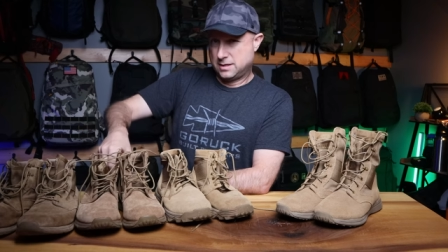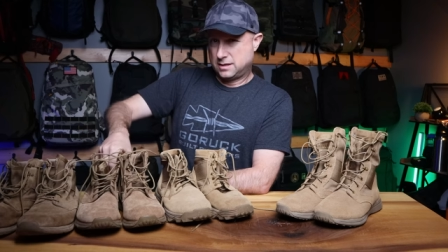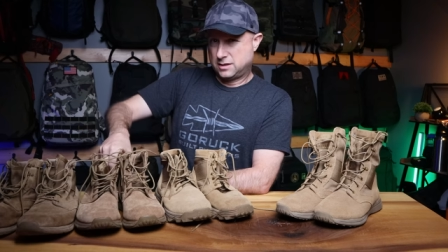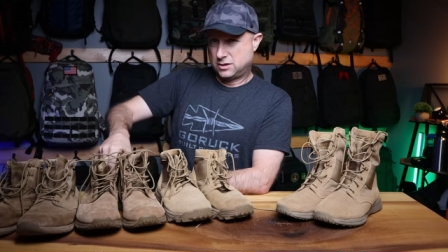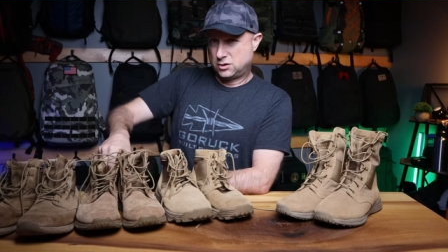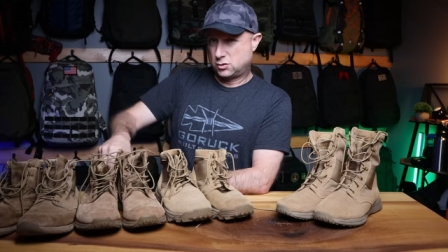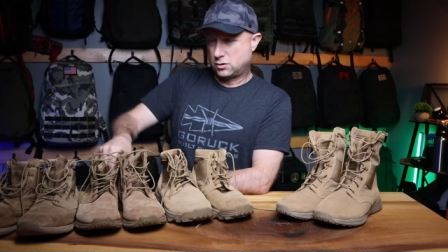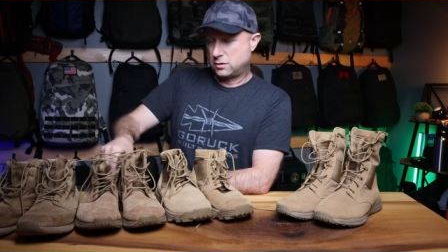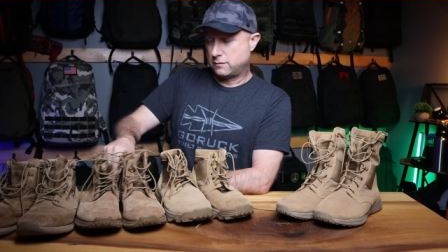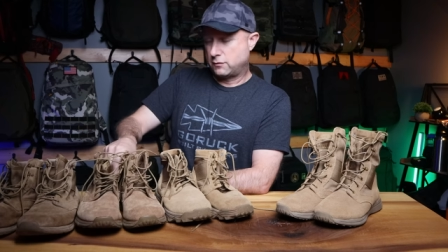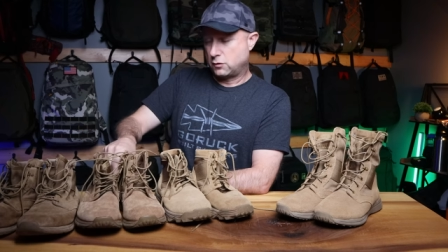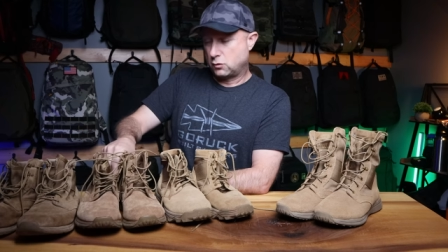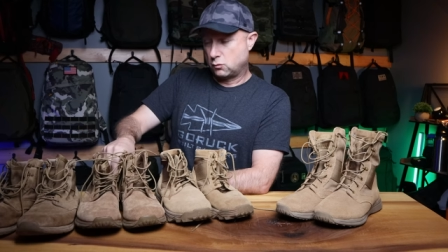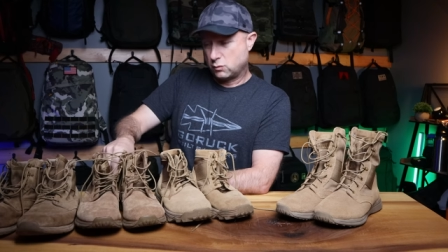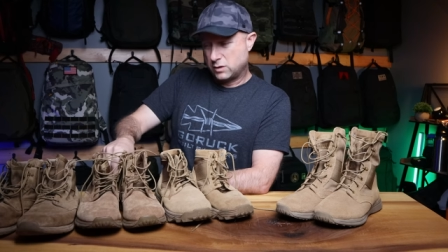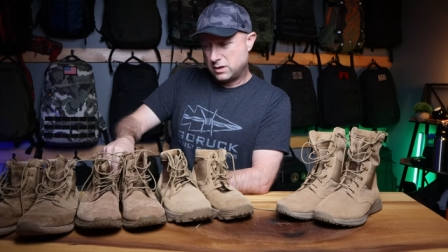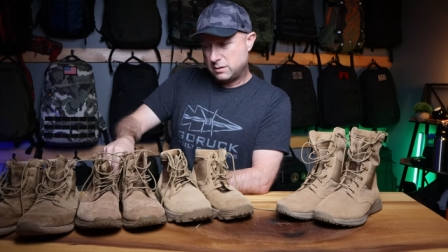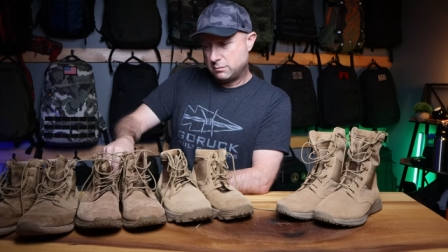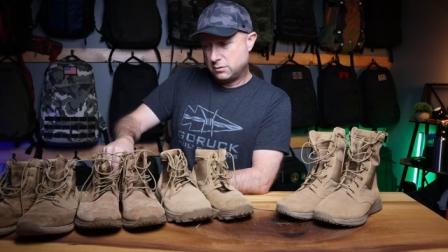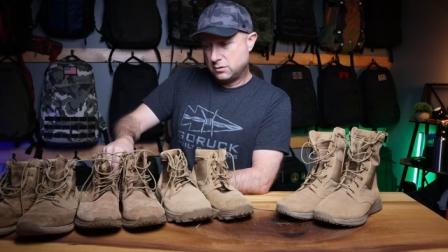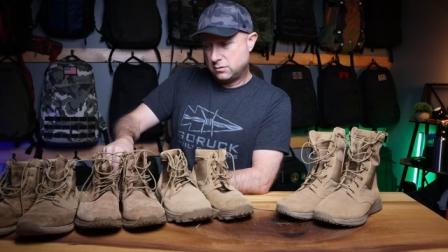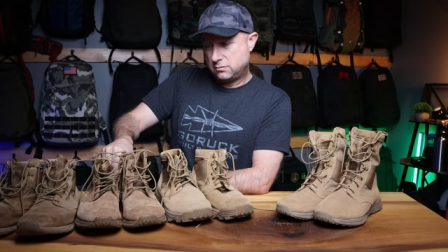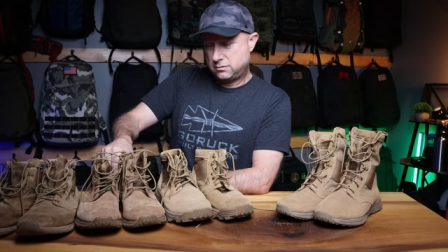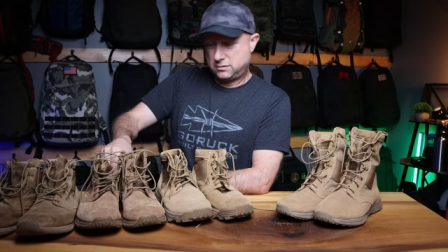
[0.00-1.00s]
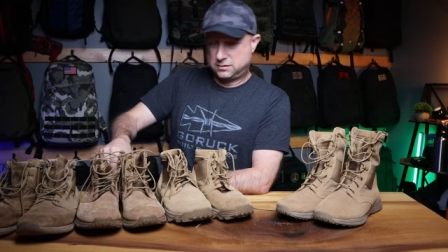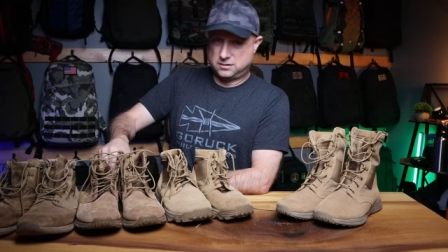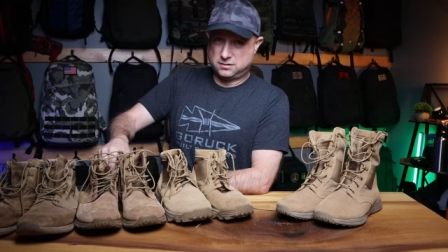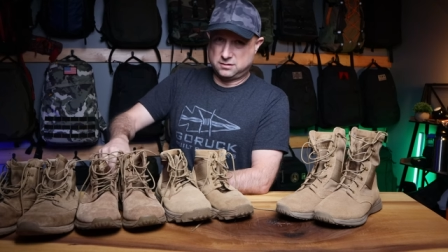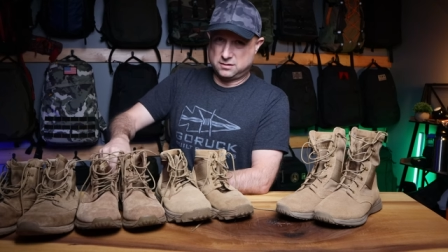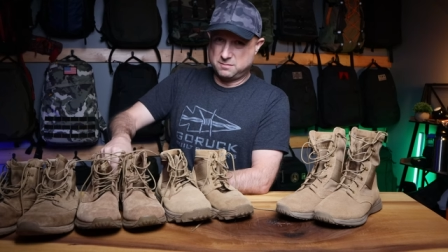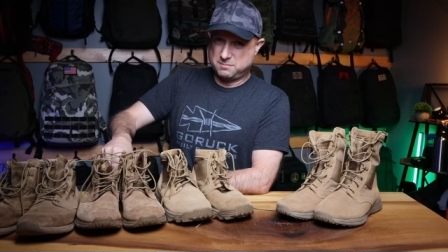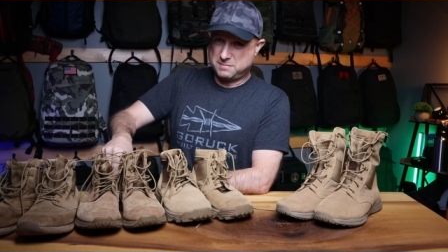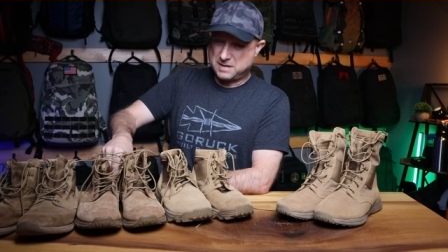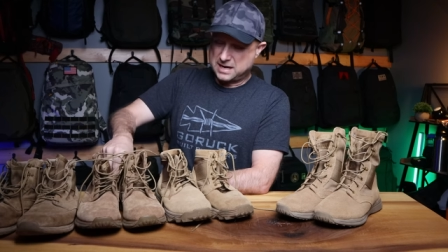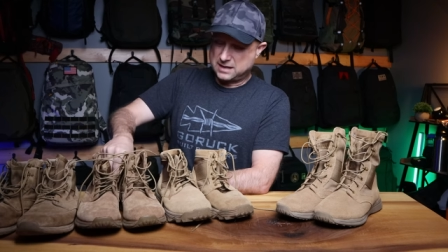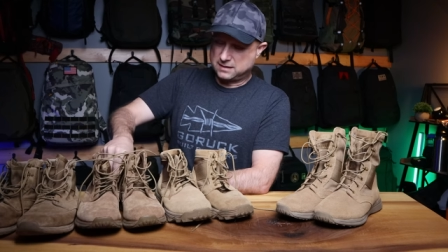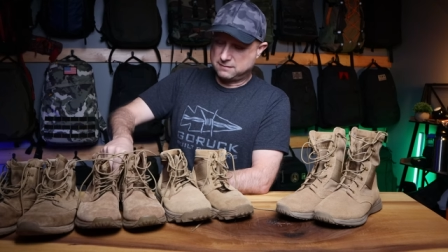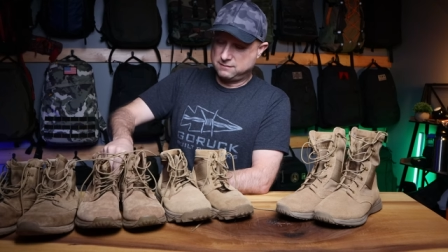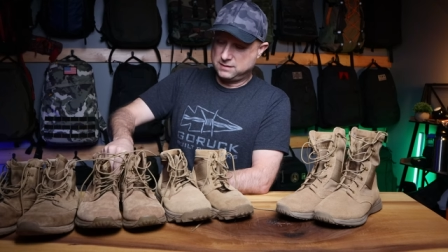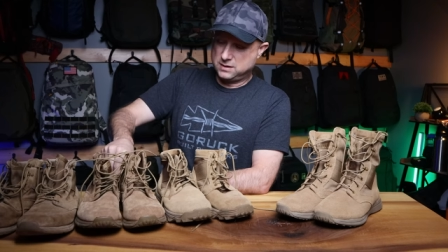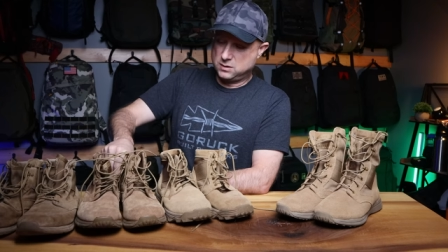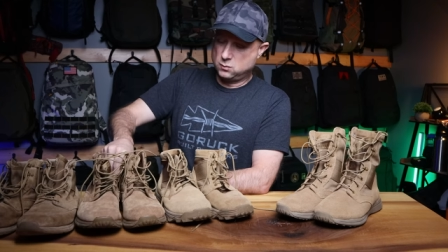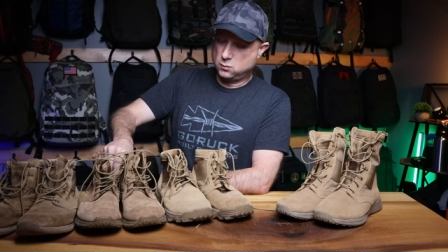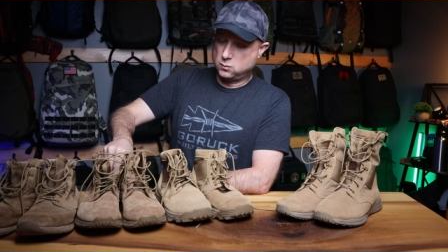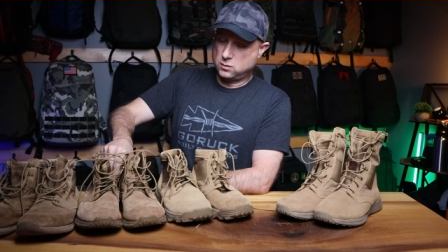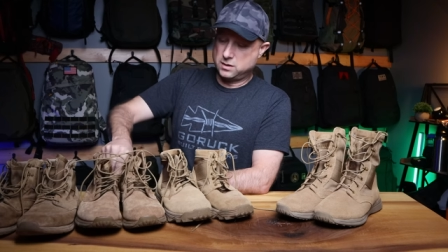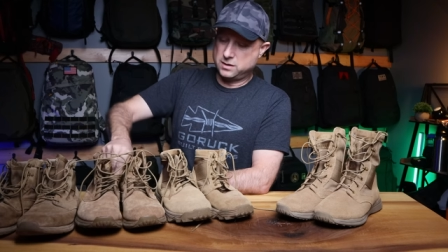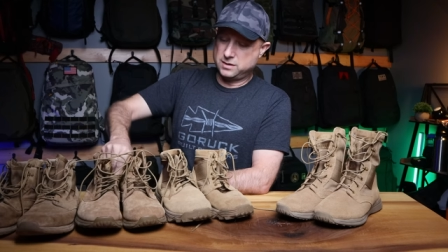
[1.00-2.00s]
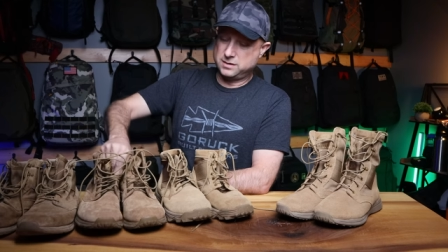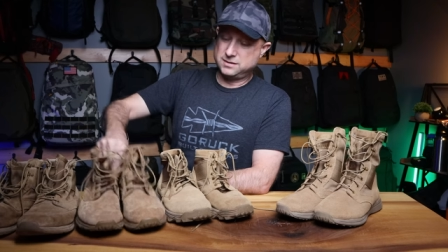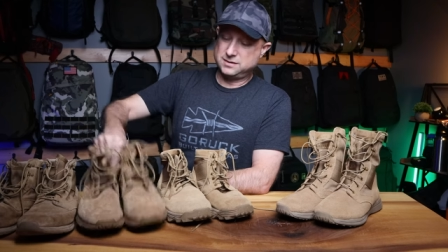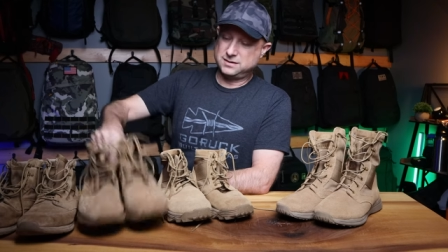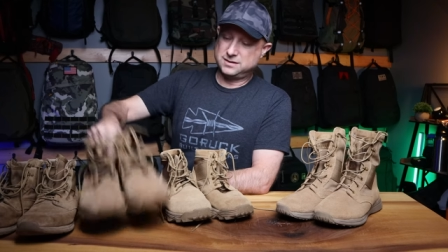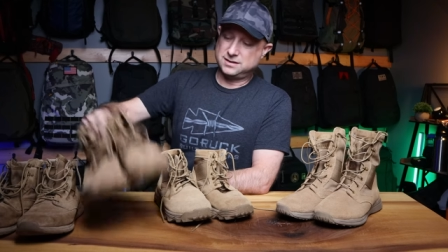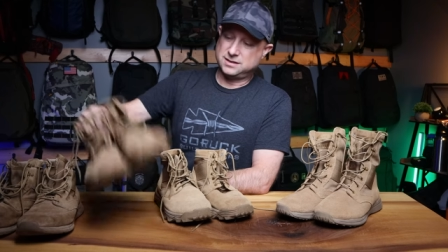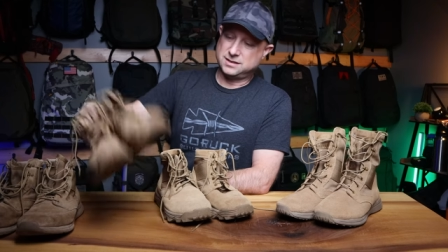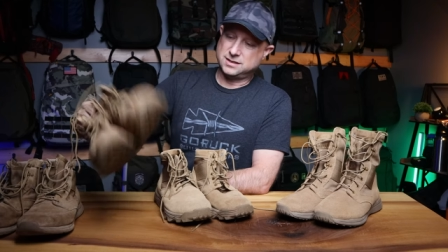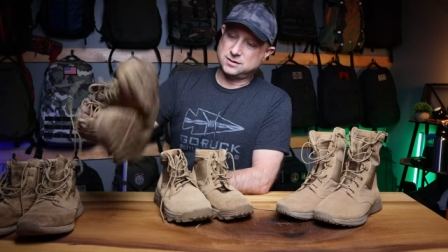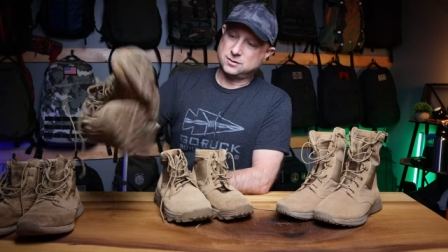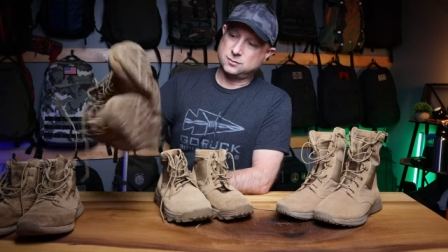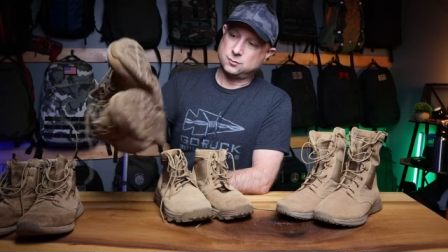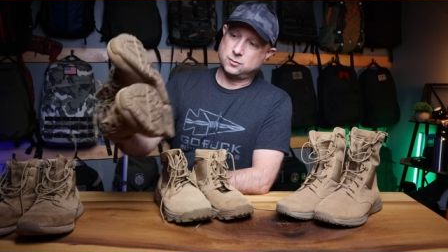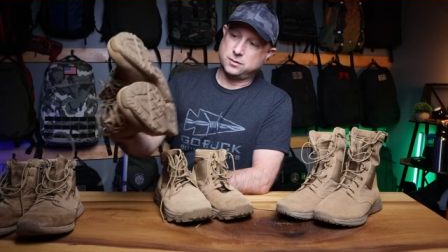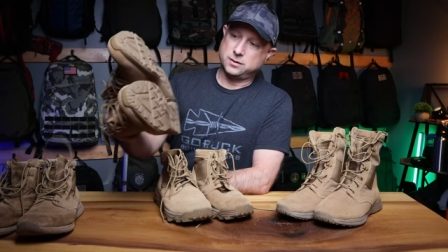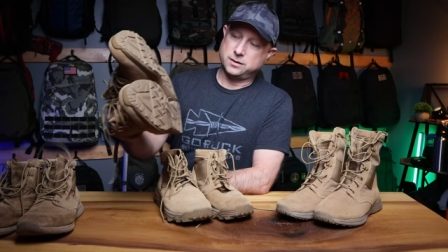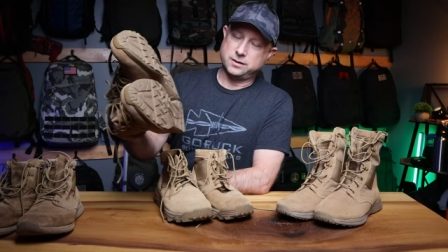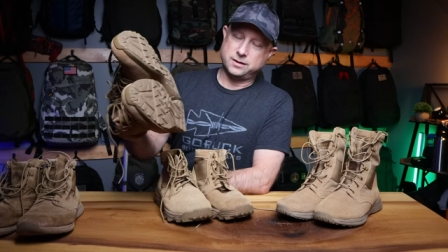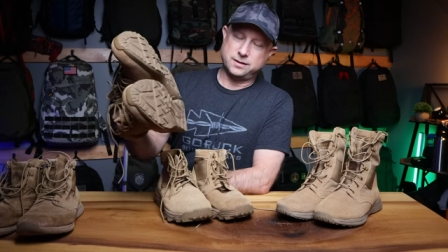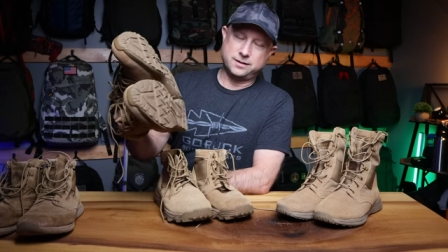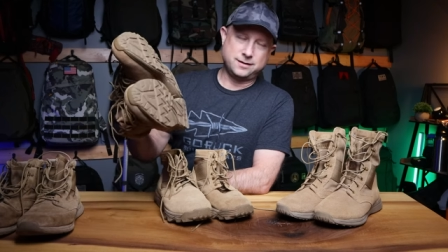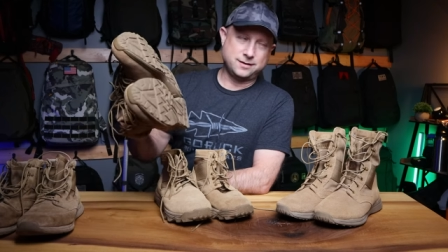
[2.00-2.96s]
sort of a reboot to the Mac V1s. This one,